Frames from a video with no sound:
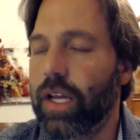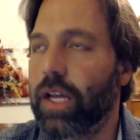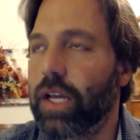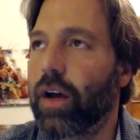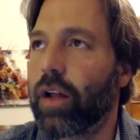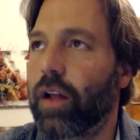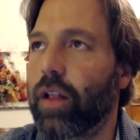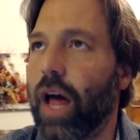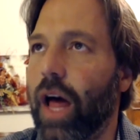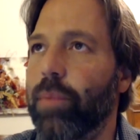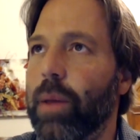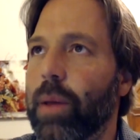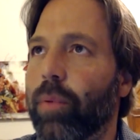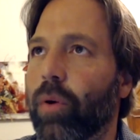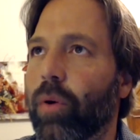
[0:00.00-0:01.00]
a lot of
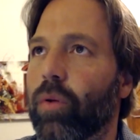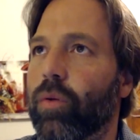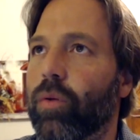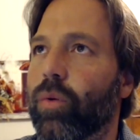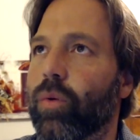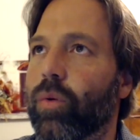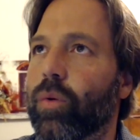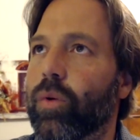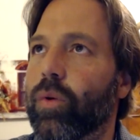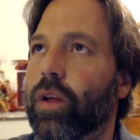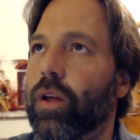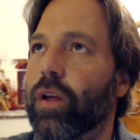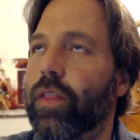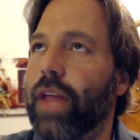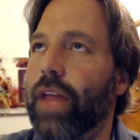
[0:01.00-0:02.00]
people,
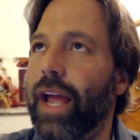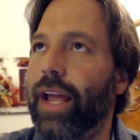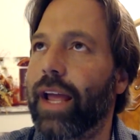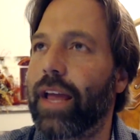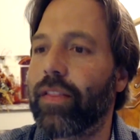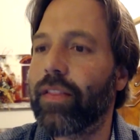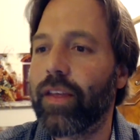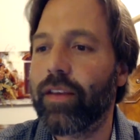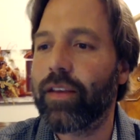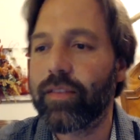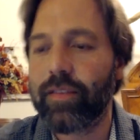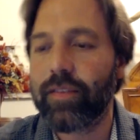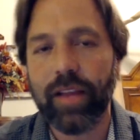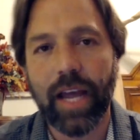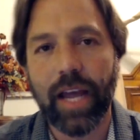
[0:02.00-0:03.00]
they get
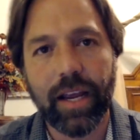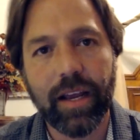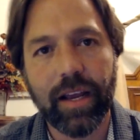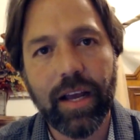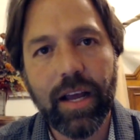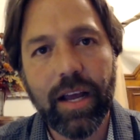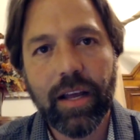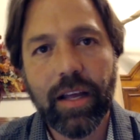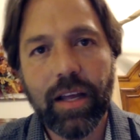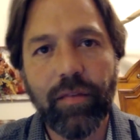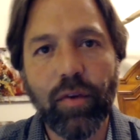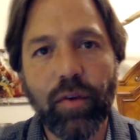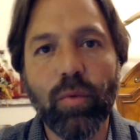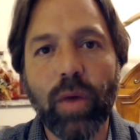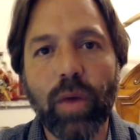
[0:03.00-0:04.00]
these, like,
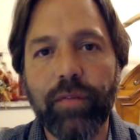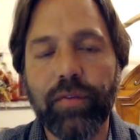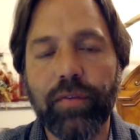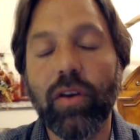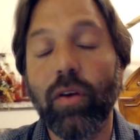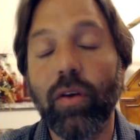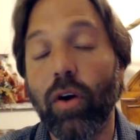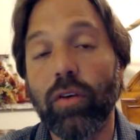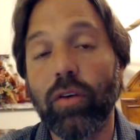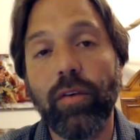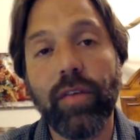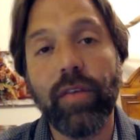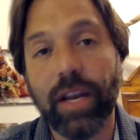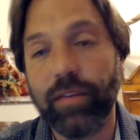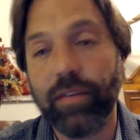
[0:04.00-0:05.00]
those of
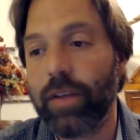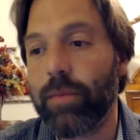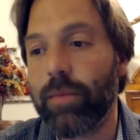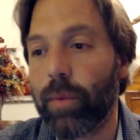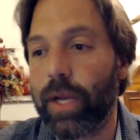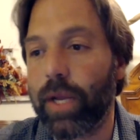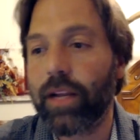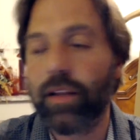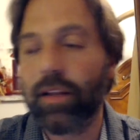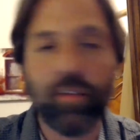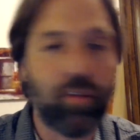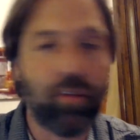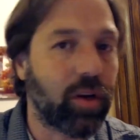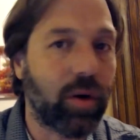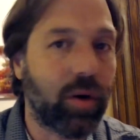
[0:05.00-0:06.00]
you that have seen my reading list,
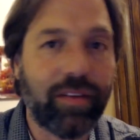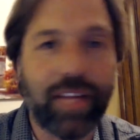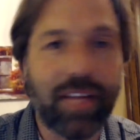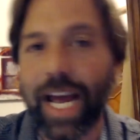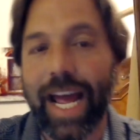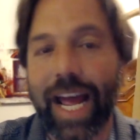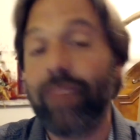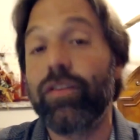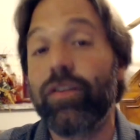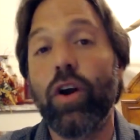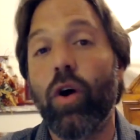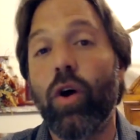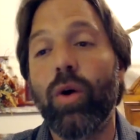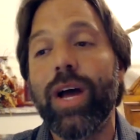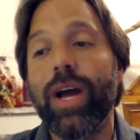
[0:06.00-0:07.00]
you'll notice that I have
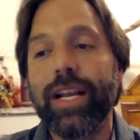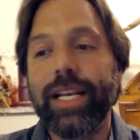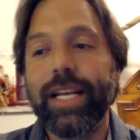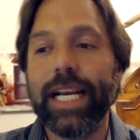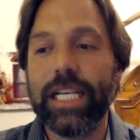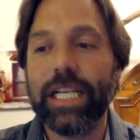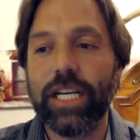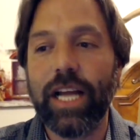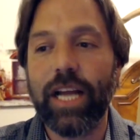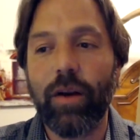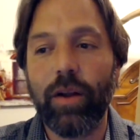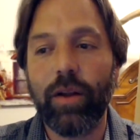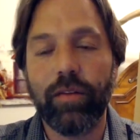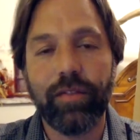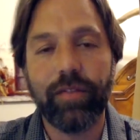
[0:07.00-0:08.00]
no
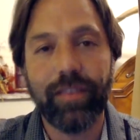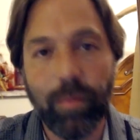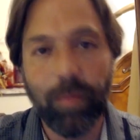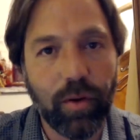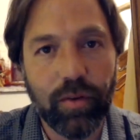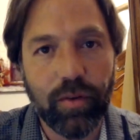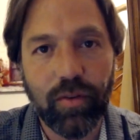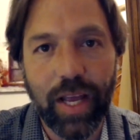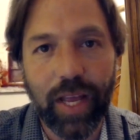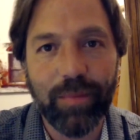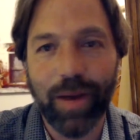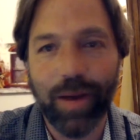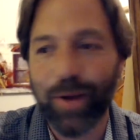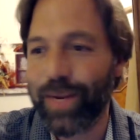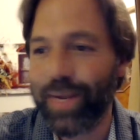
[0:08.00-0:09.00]
dictionary of symbols in
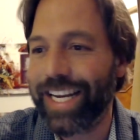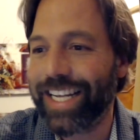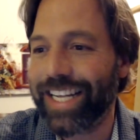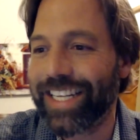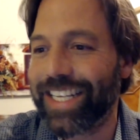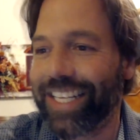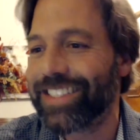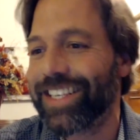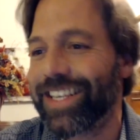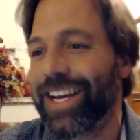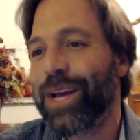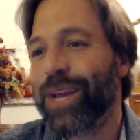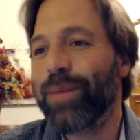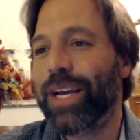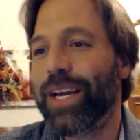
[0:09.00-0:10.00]
my reading list,
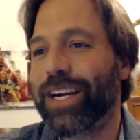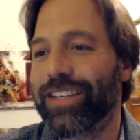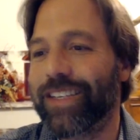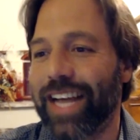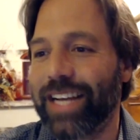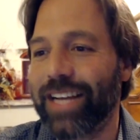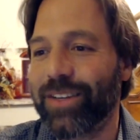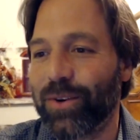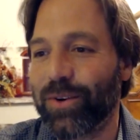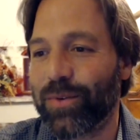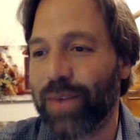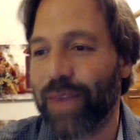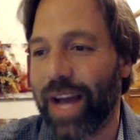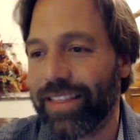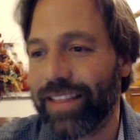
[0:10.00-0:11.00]
because
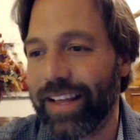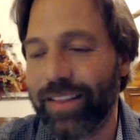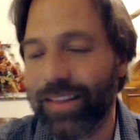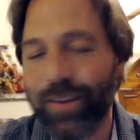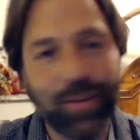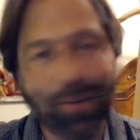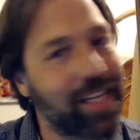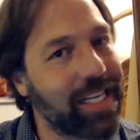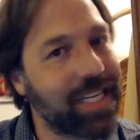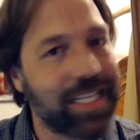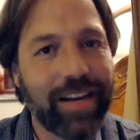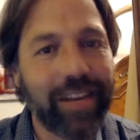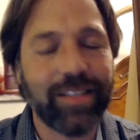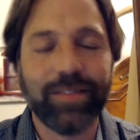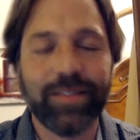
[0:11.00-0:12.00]
I think those
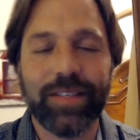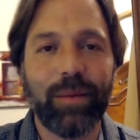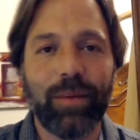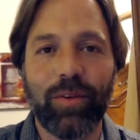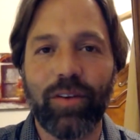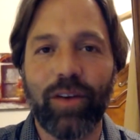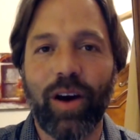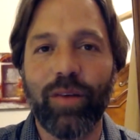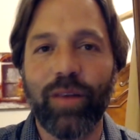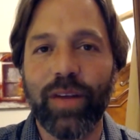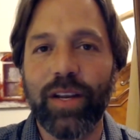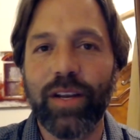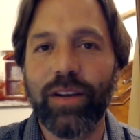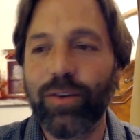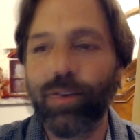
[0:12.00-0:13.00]
dictionaries of symbols
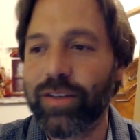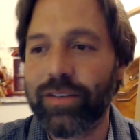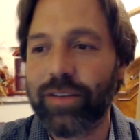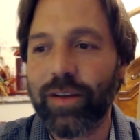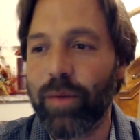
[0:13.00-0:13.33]
often do us